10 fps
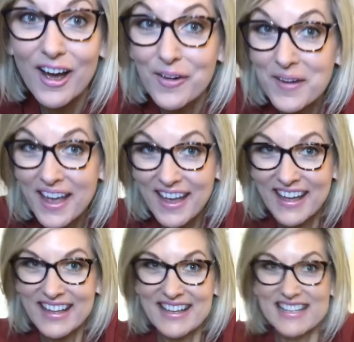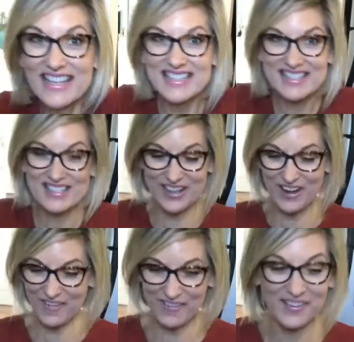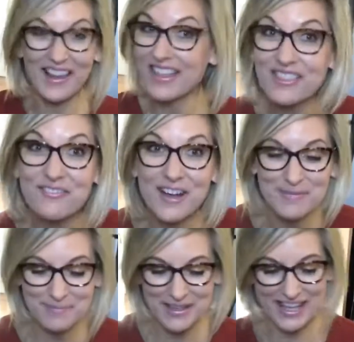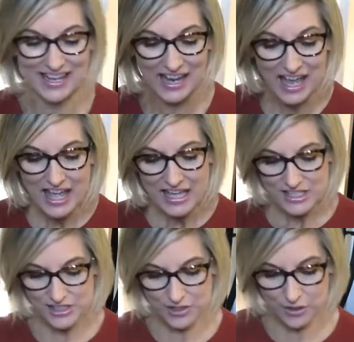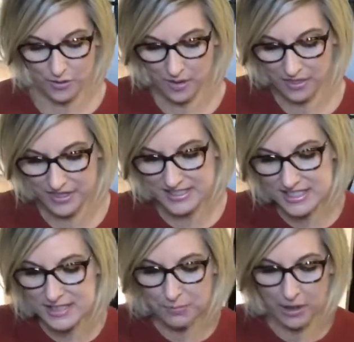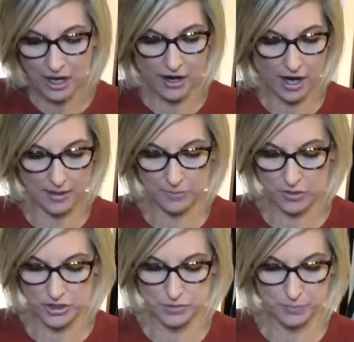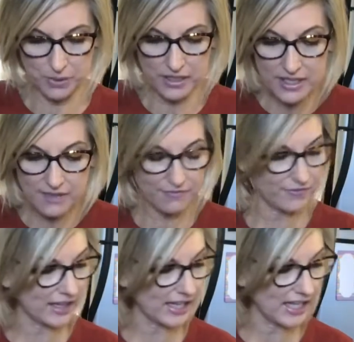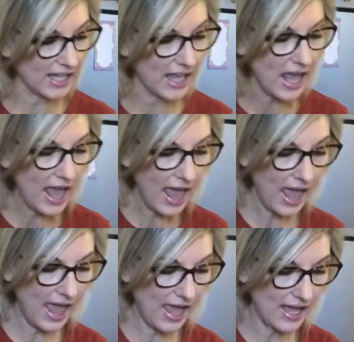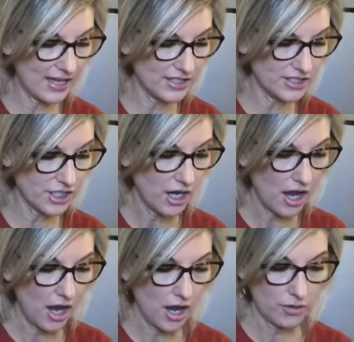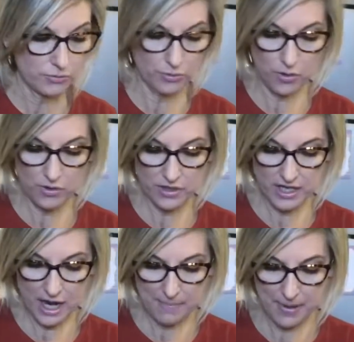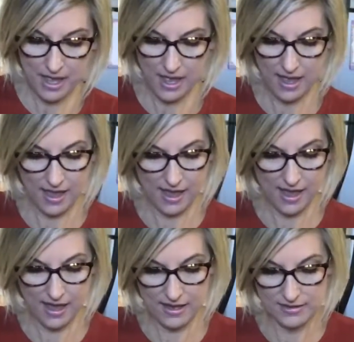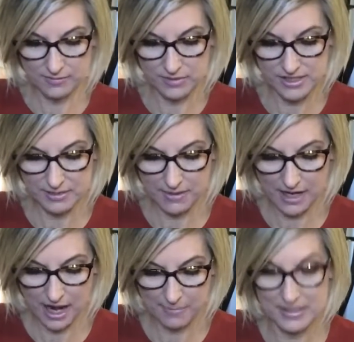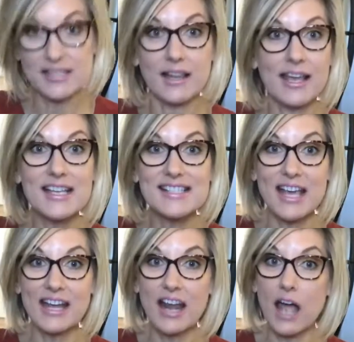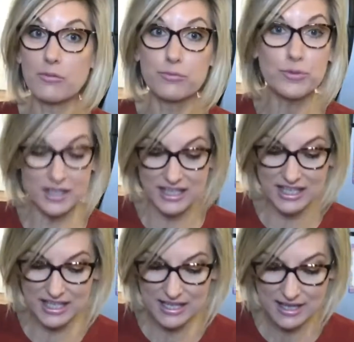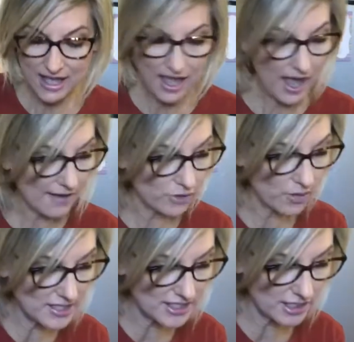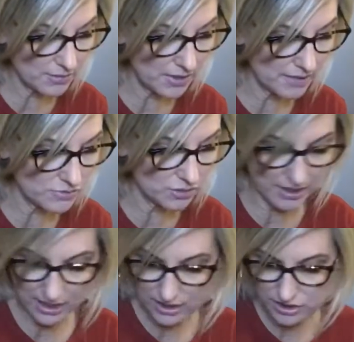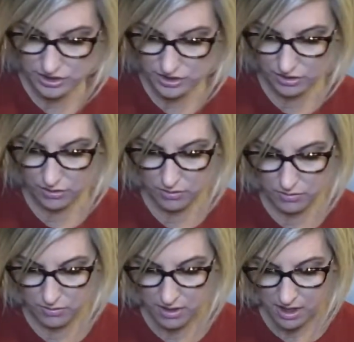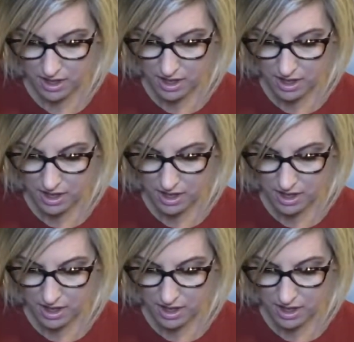Okay, so let the fun begin. So this is where I'm going to put in the filling and roll it up and we'll see what happens. Like I said, I really have no idea what I'm doing, so